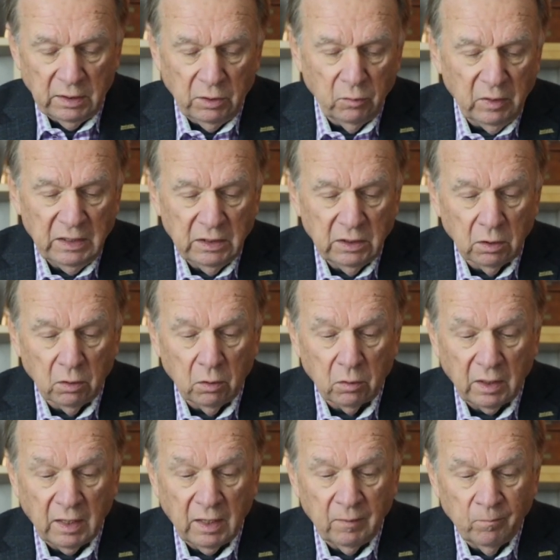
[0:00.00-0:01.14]
you need to
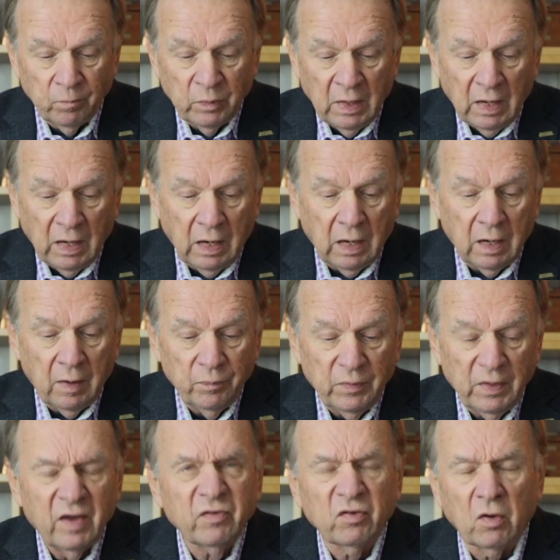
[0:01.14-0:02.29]
look at uh,
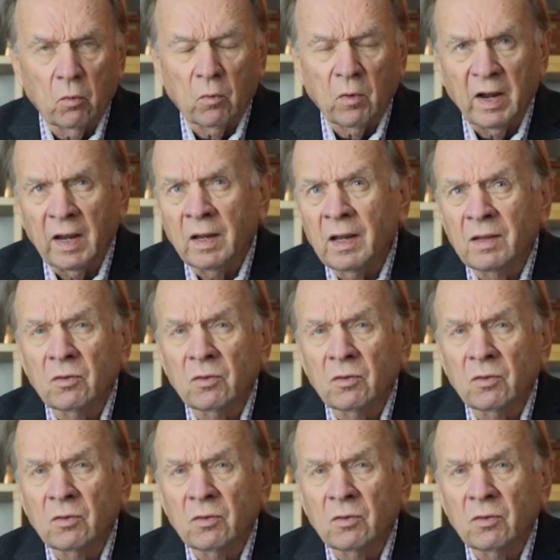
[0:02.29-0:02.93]
IsoRay.